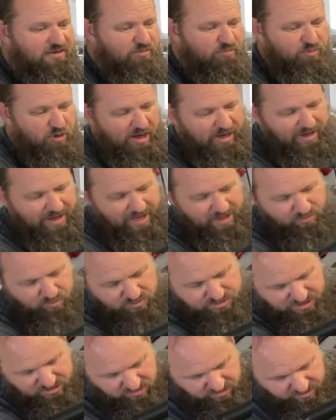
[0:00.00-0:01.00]
Brake
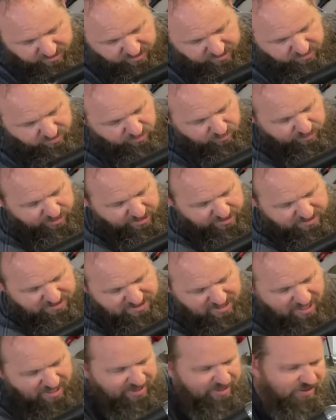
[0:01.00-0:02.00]
cable's a little bit
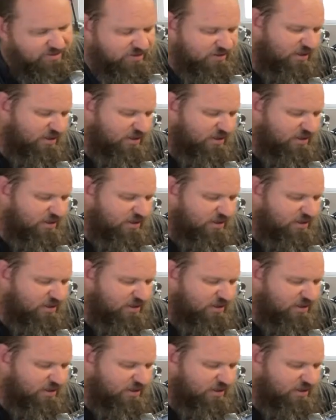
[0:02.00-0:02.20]
tight.